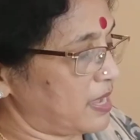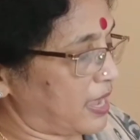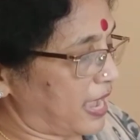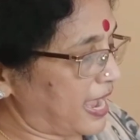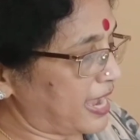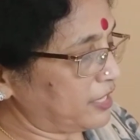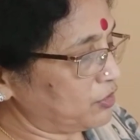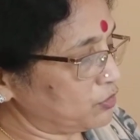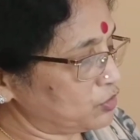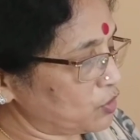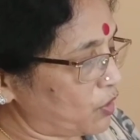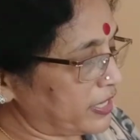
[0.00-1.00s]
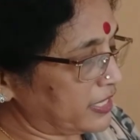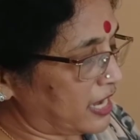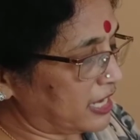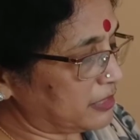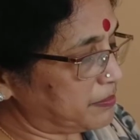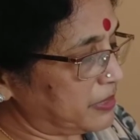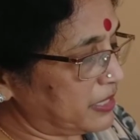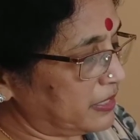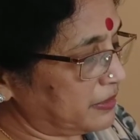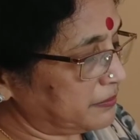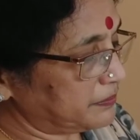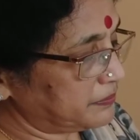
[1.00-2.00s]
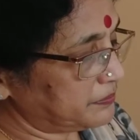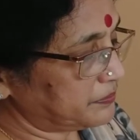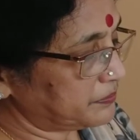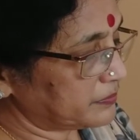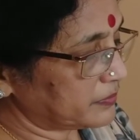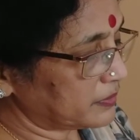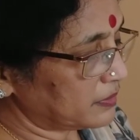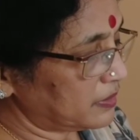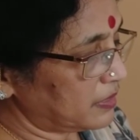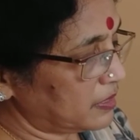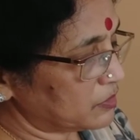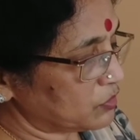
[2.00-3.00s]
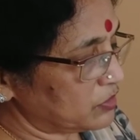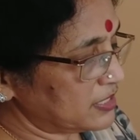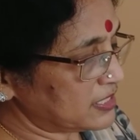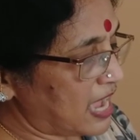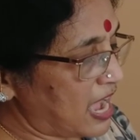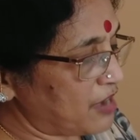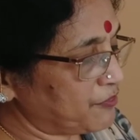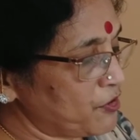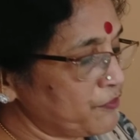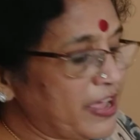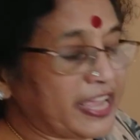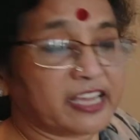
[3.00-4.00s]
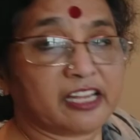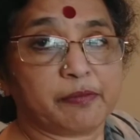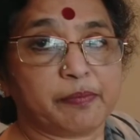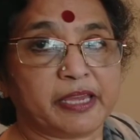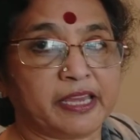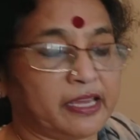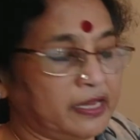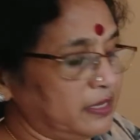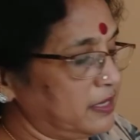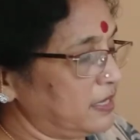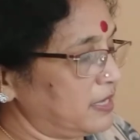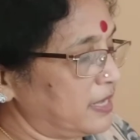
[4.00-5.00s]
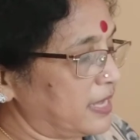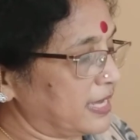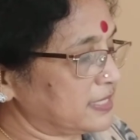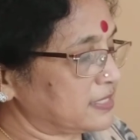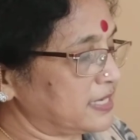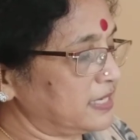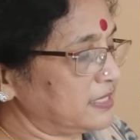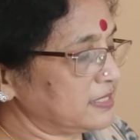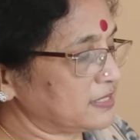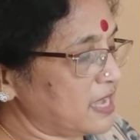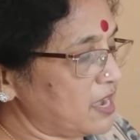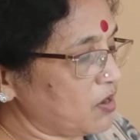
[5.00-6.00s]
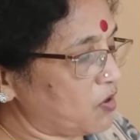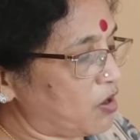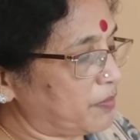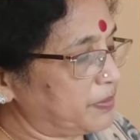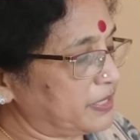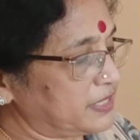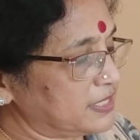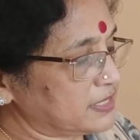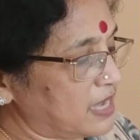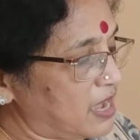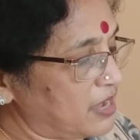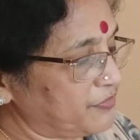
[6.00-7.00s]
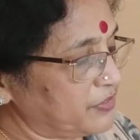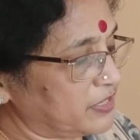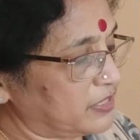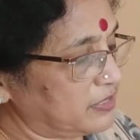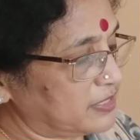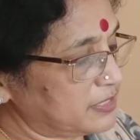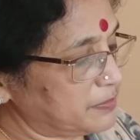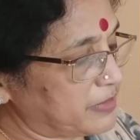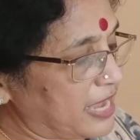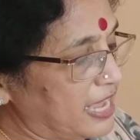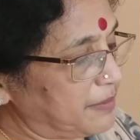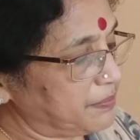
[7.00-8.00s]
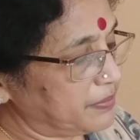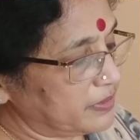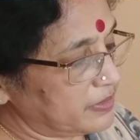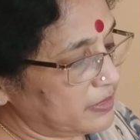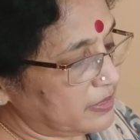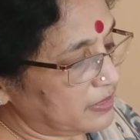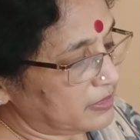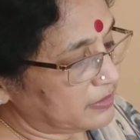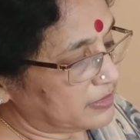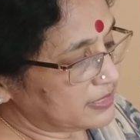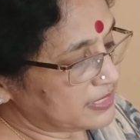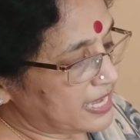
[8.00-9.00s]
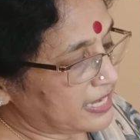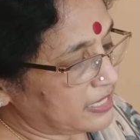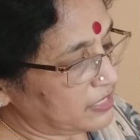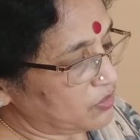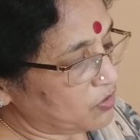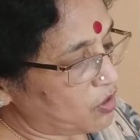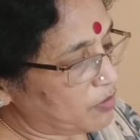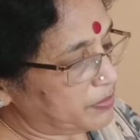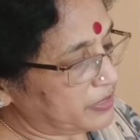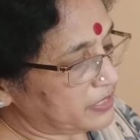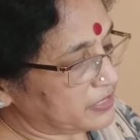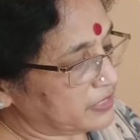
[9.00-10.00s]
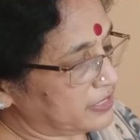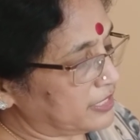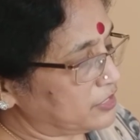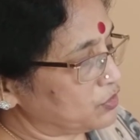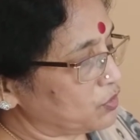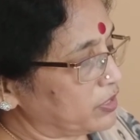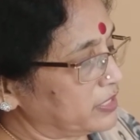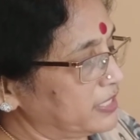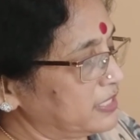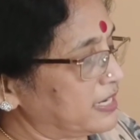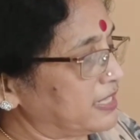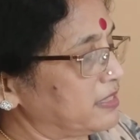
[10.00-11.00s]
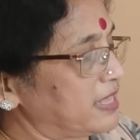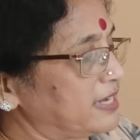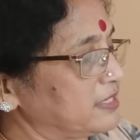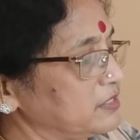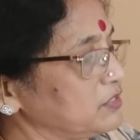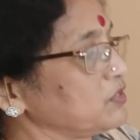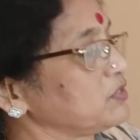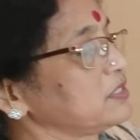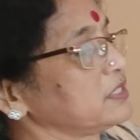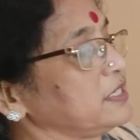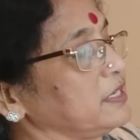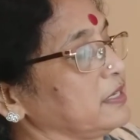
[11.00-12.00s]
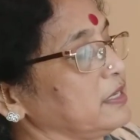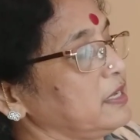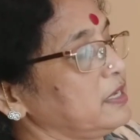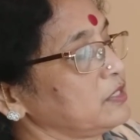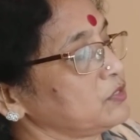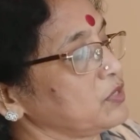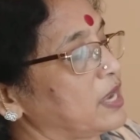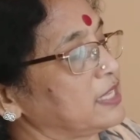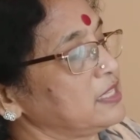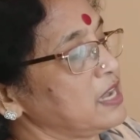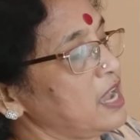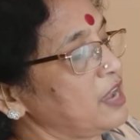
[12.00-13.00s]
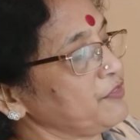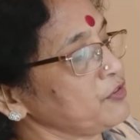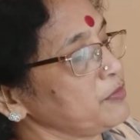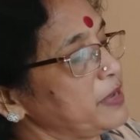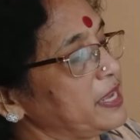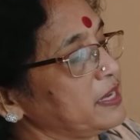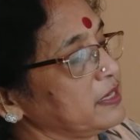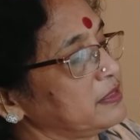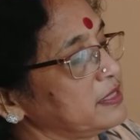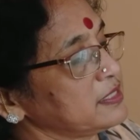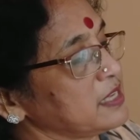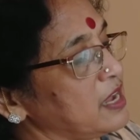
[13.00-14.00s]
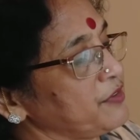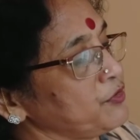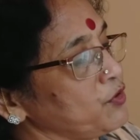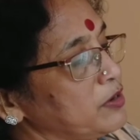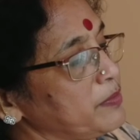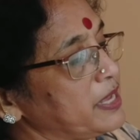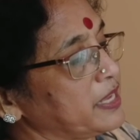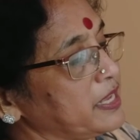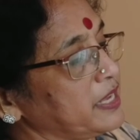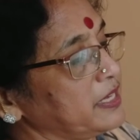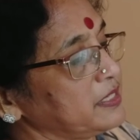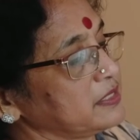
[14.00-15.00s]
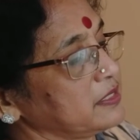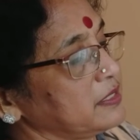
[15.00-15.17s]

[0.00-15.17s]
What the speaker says: and you join IB. So this half of angle B, extend this arc, copy this half here, this gap, this angle you copy it here and join it, and that is your C. So other half you make, this half you are making it,